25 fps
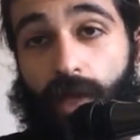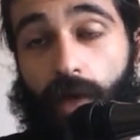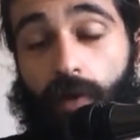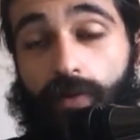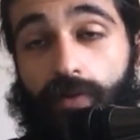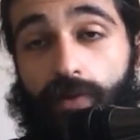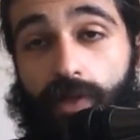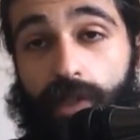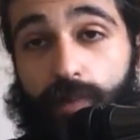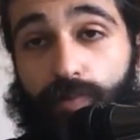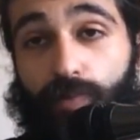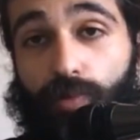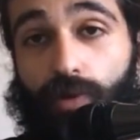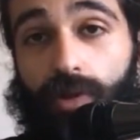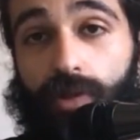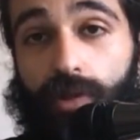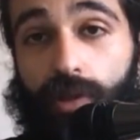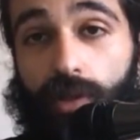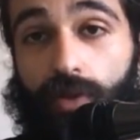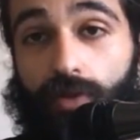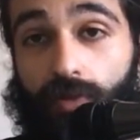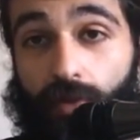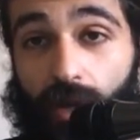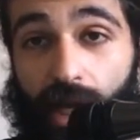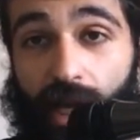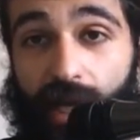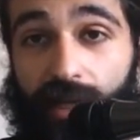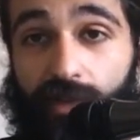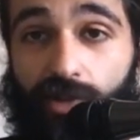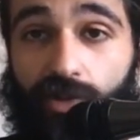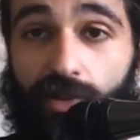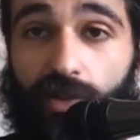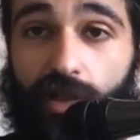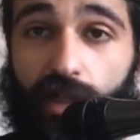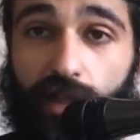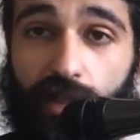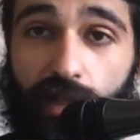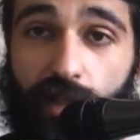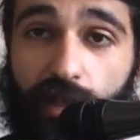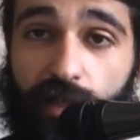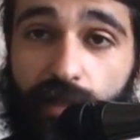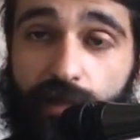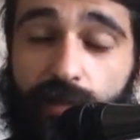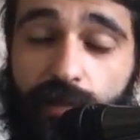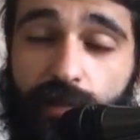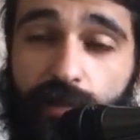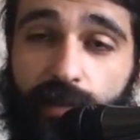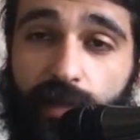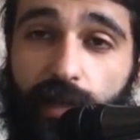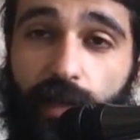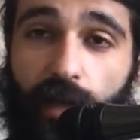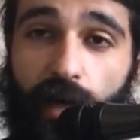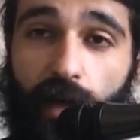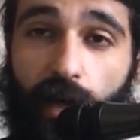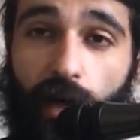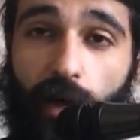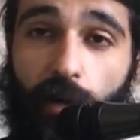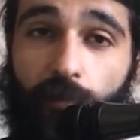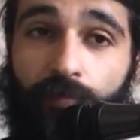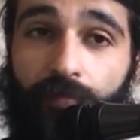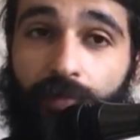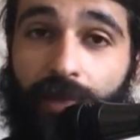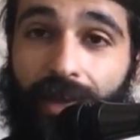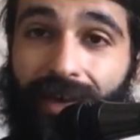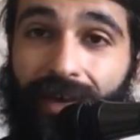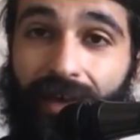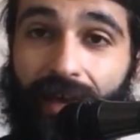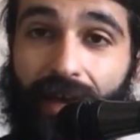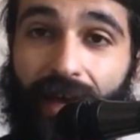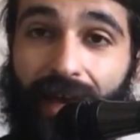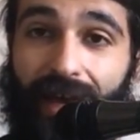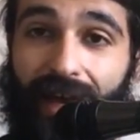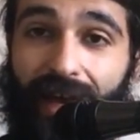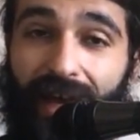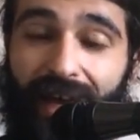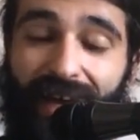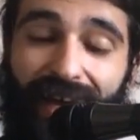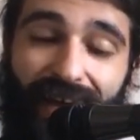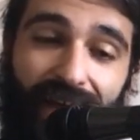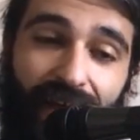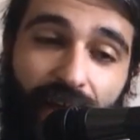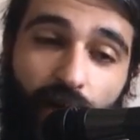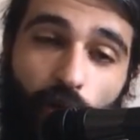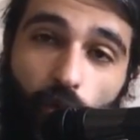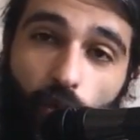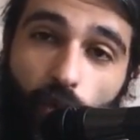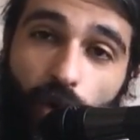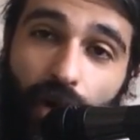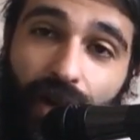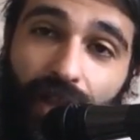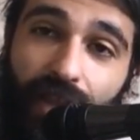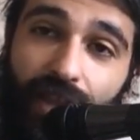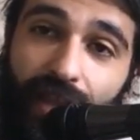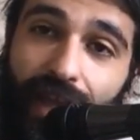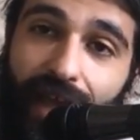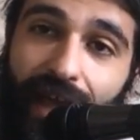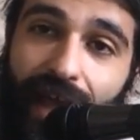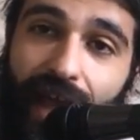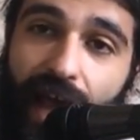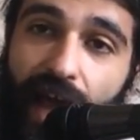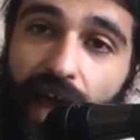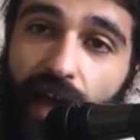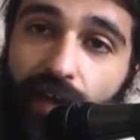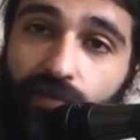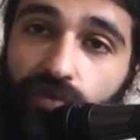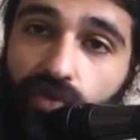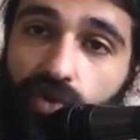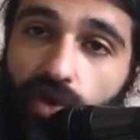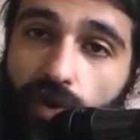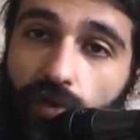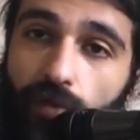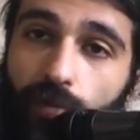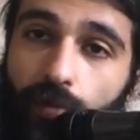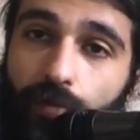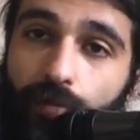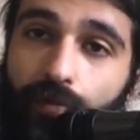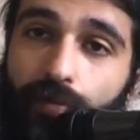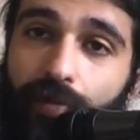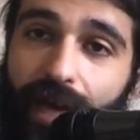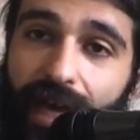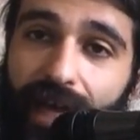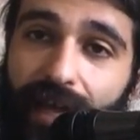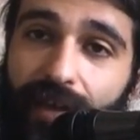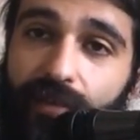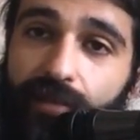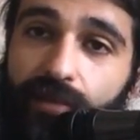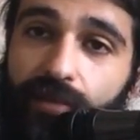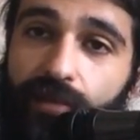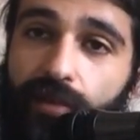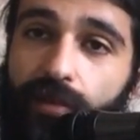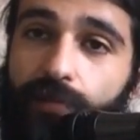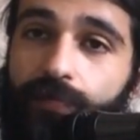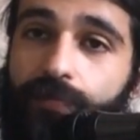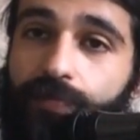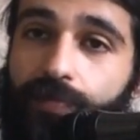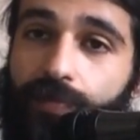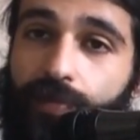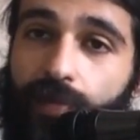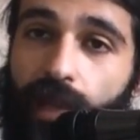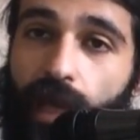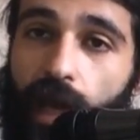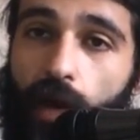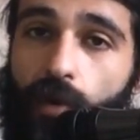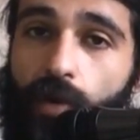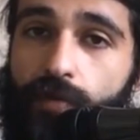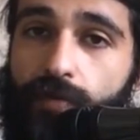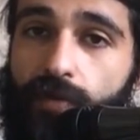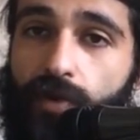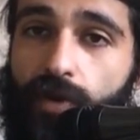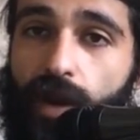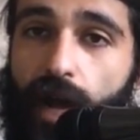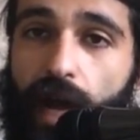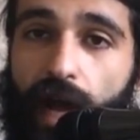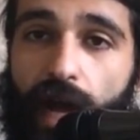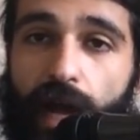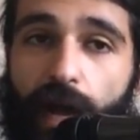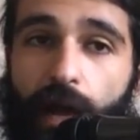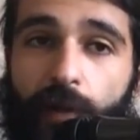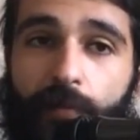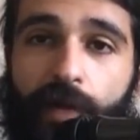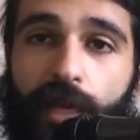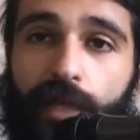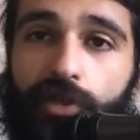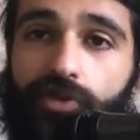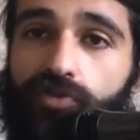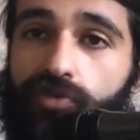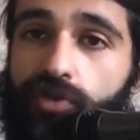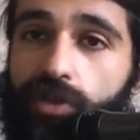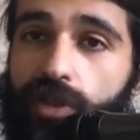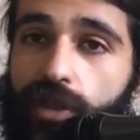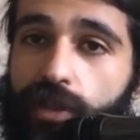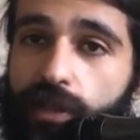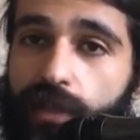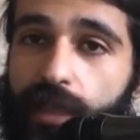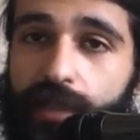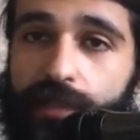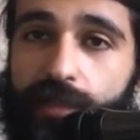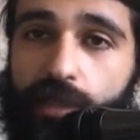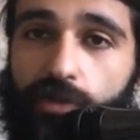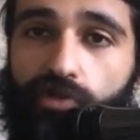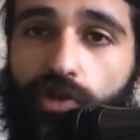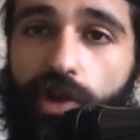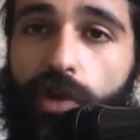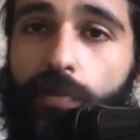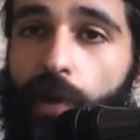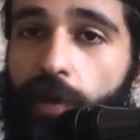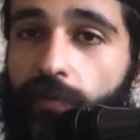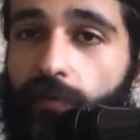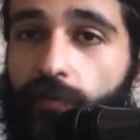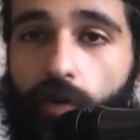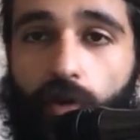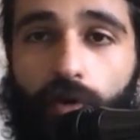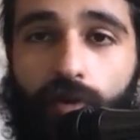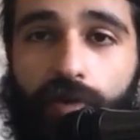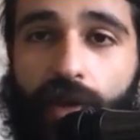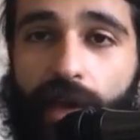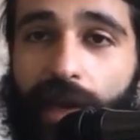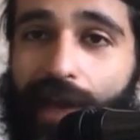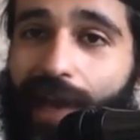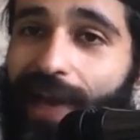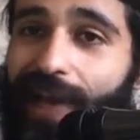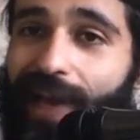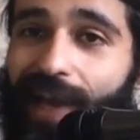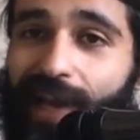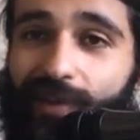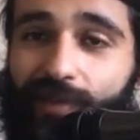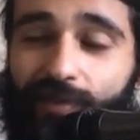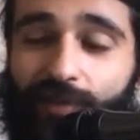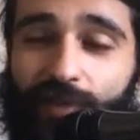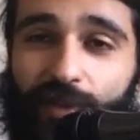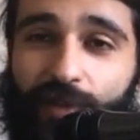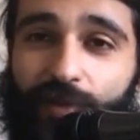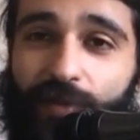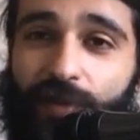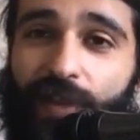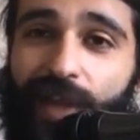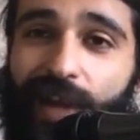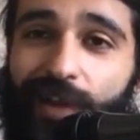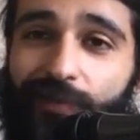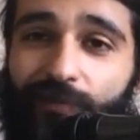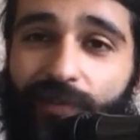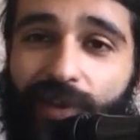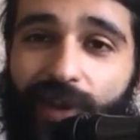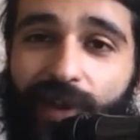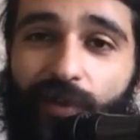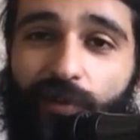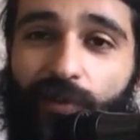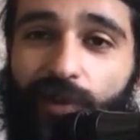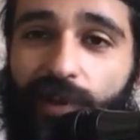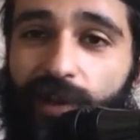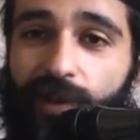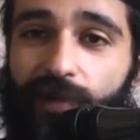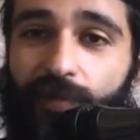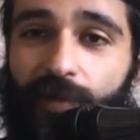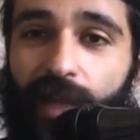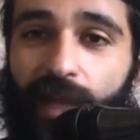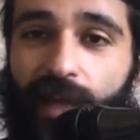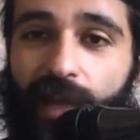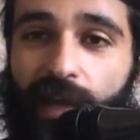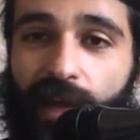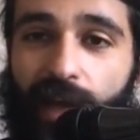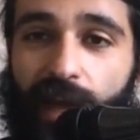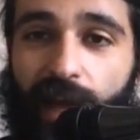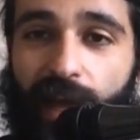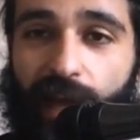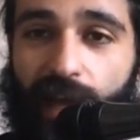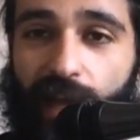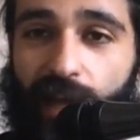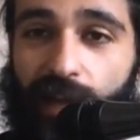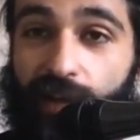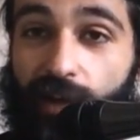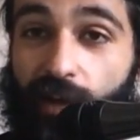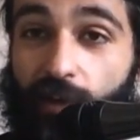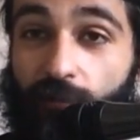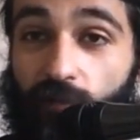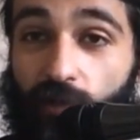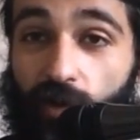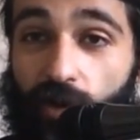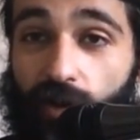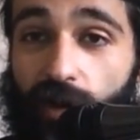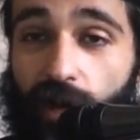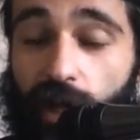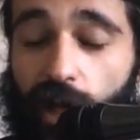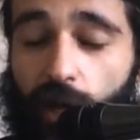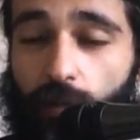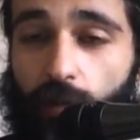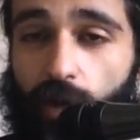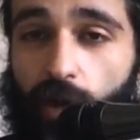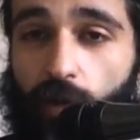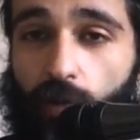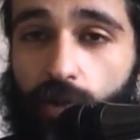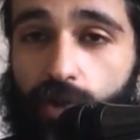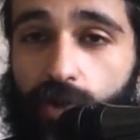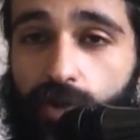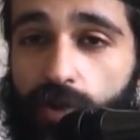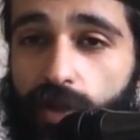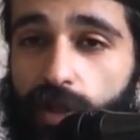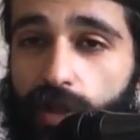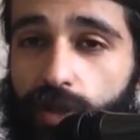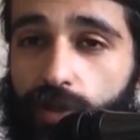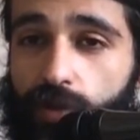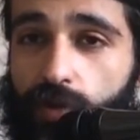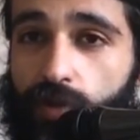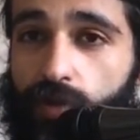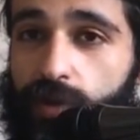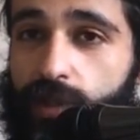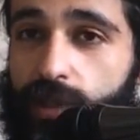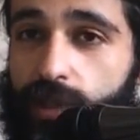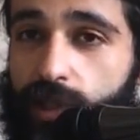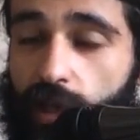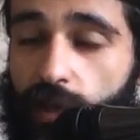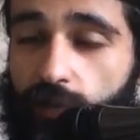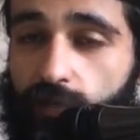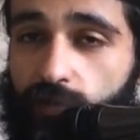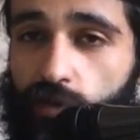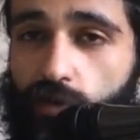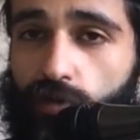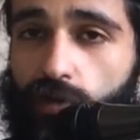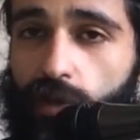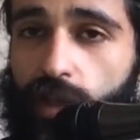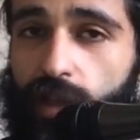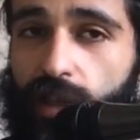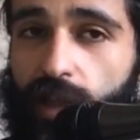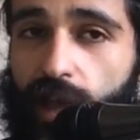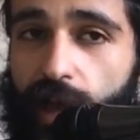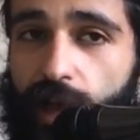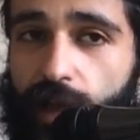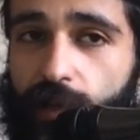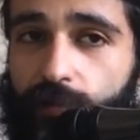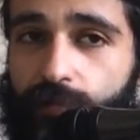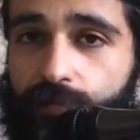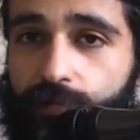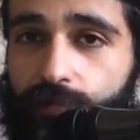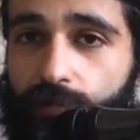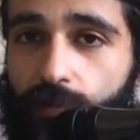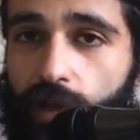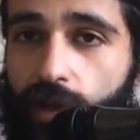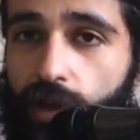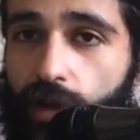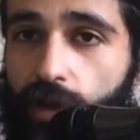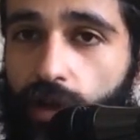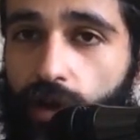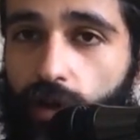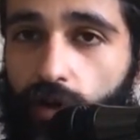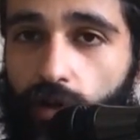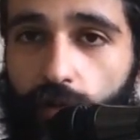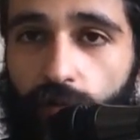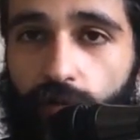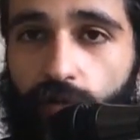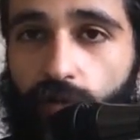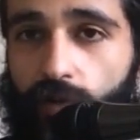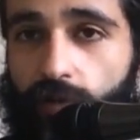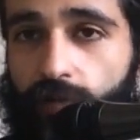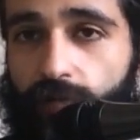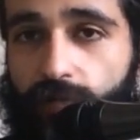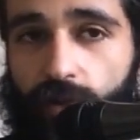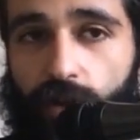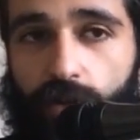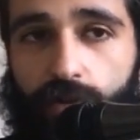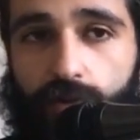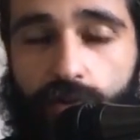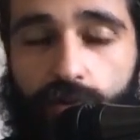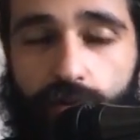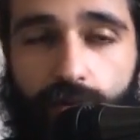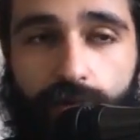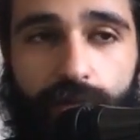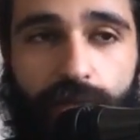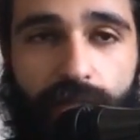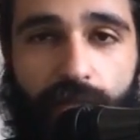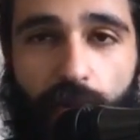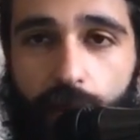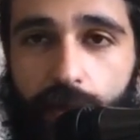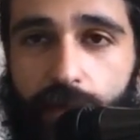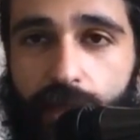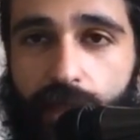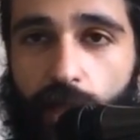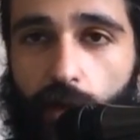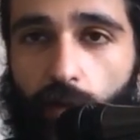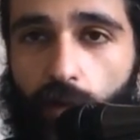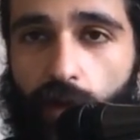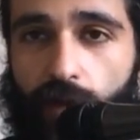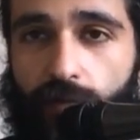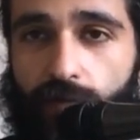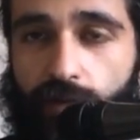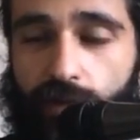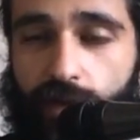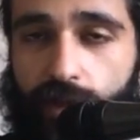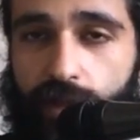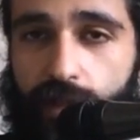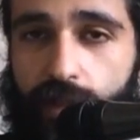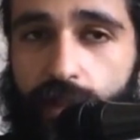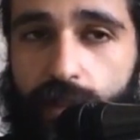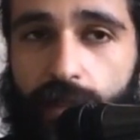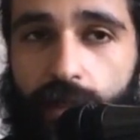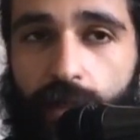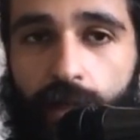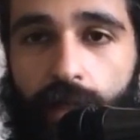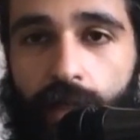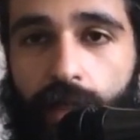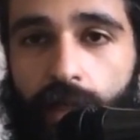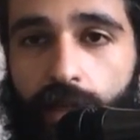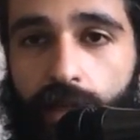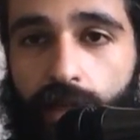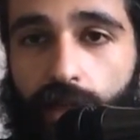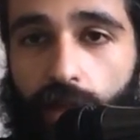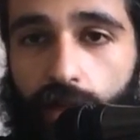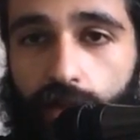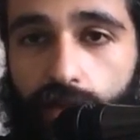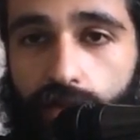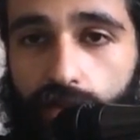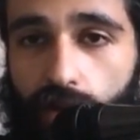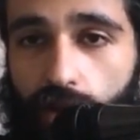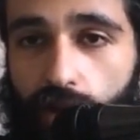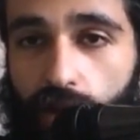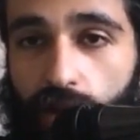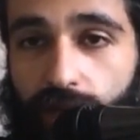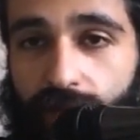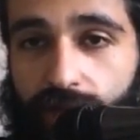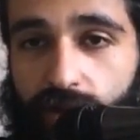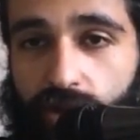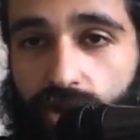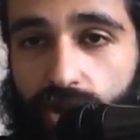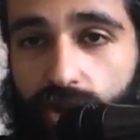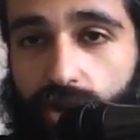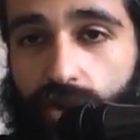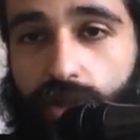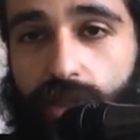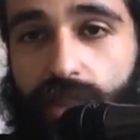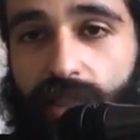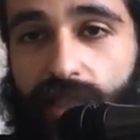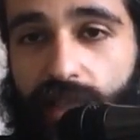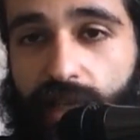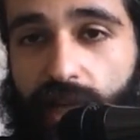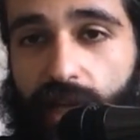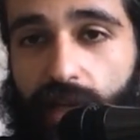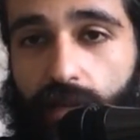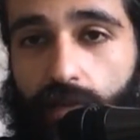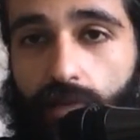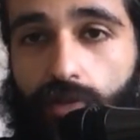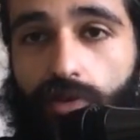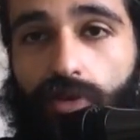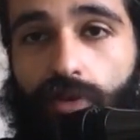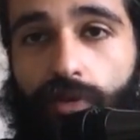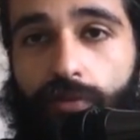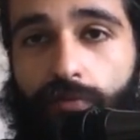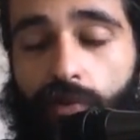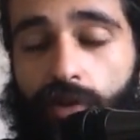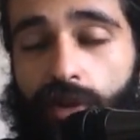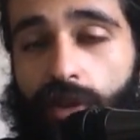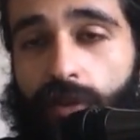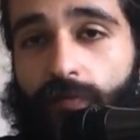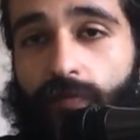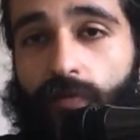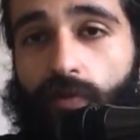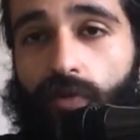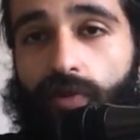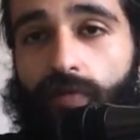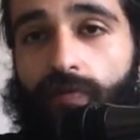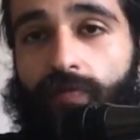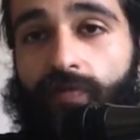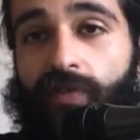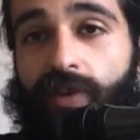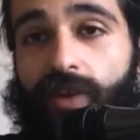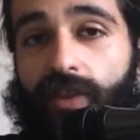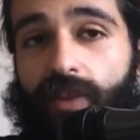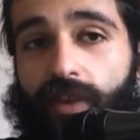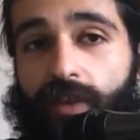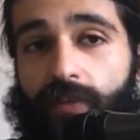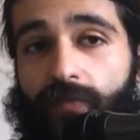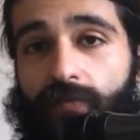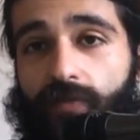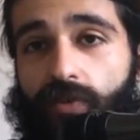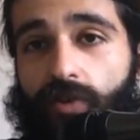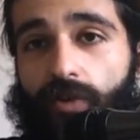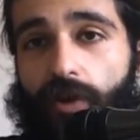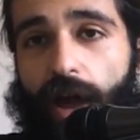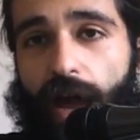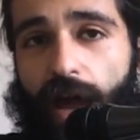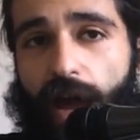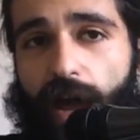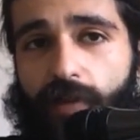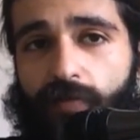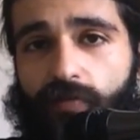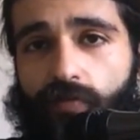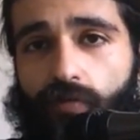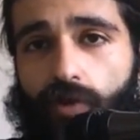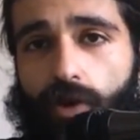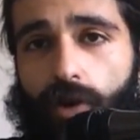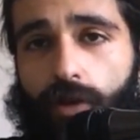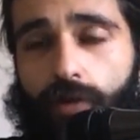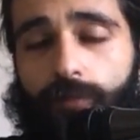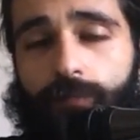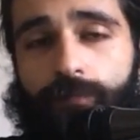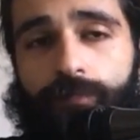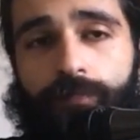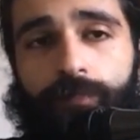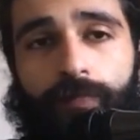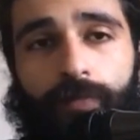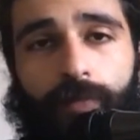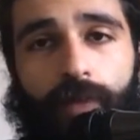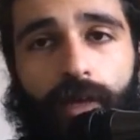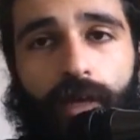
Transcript: Now at this point, the do actually does 1.5 tone bend. However, that's not really my forte. I can't really do that very well. And if you're like me, what you can do instead of doing that, you know, or if you're afraid to staff string, whatever it is, the alternative is just to slide into the 24th fret if you have one.